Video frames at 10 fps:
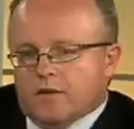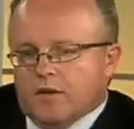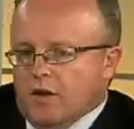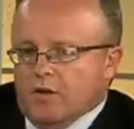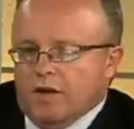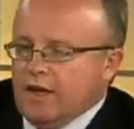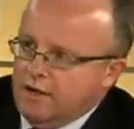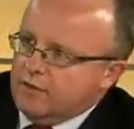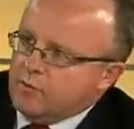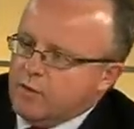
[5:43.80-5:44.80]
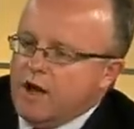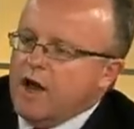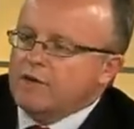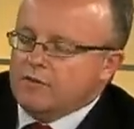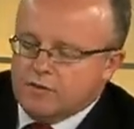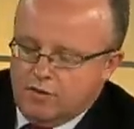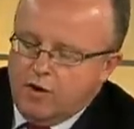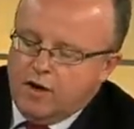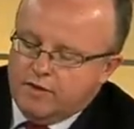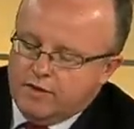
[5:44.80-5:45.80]
you know, again, we can't
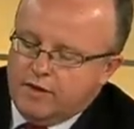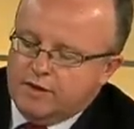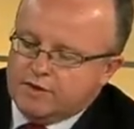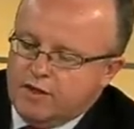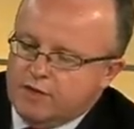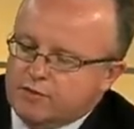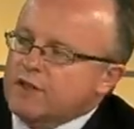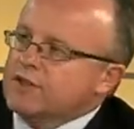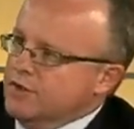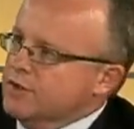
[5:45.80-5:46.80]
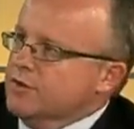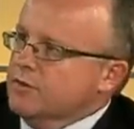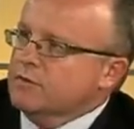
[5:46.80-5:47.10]
deny the exchange rate's an issue,